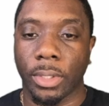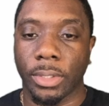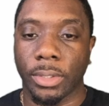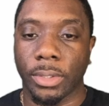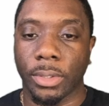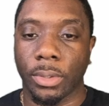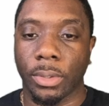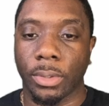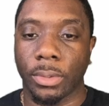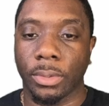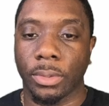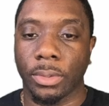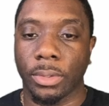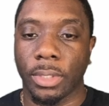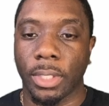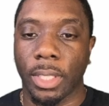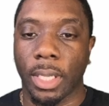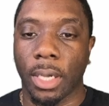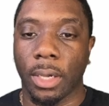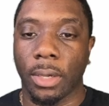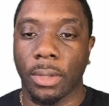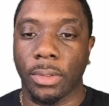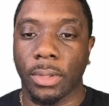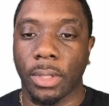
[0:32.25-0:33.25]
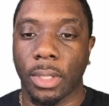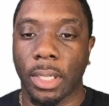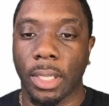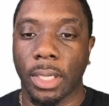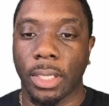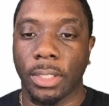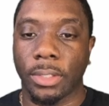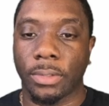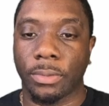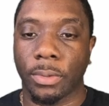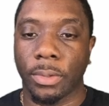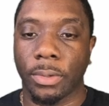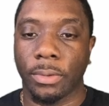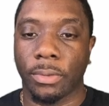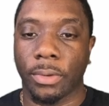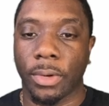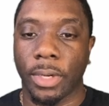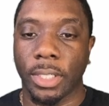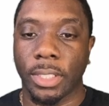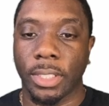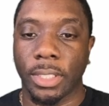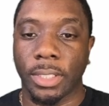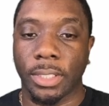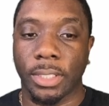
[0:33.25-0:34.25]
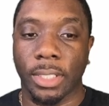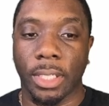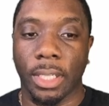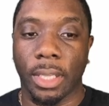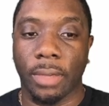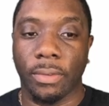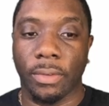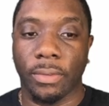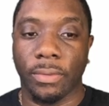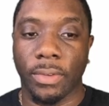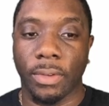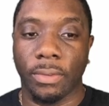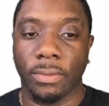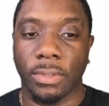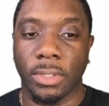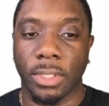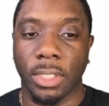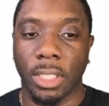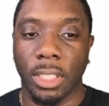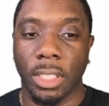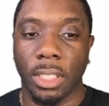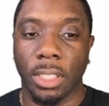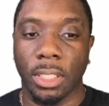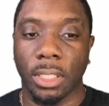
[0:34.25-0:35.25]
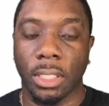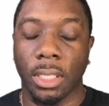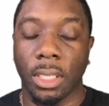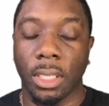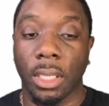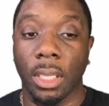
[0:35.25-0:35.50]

So now the latest refresh is eleven fifteen,